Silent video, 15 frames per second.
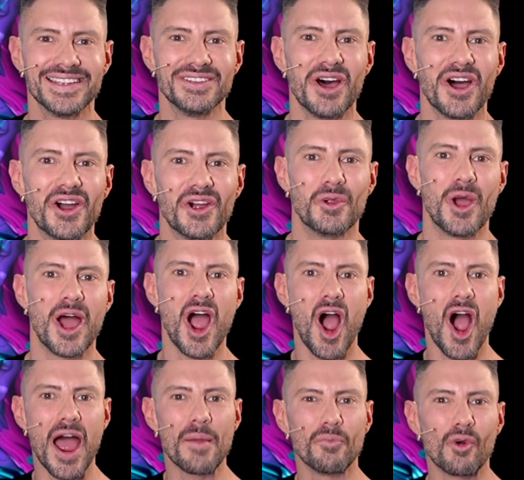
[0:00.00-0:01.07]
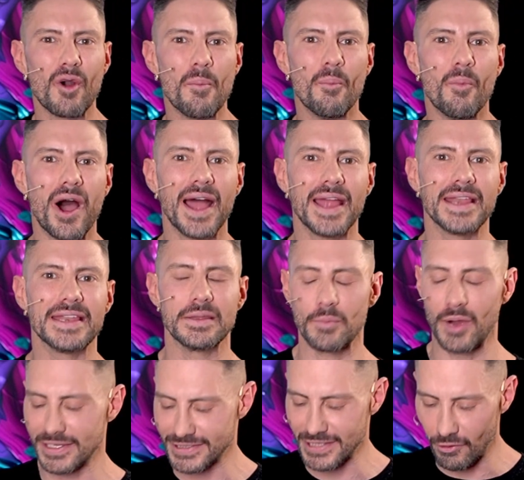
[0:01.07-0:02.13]
No, I'm reminding
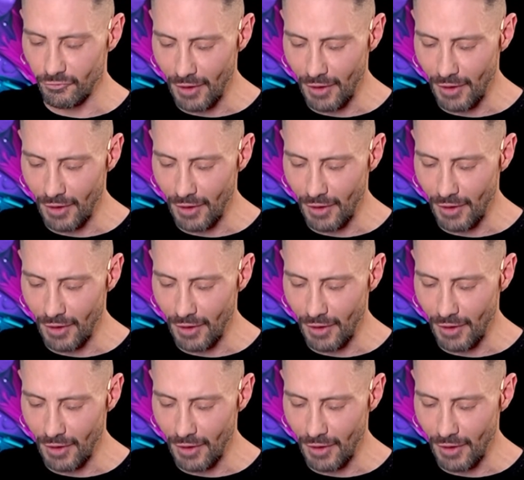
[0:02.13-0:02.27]
myself,